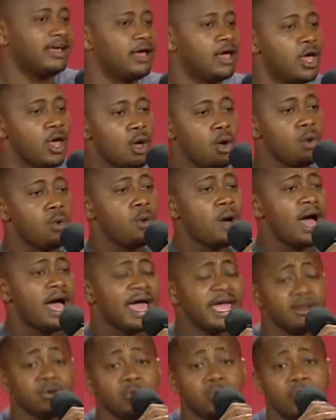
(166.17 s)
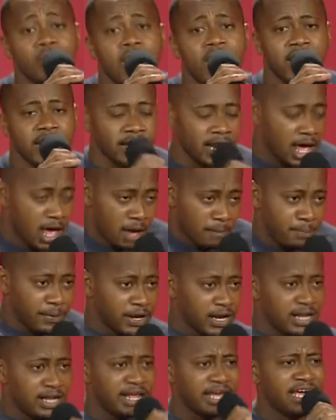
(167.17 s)
Wine, wine,
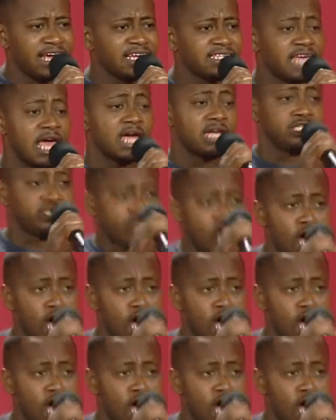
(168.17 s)
please jump,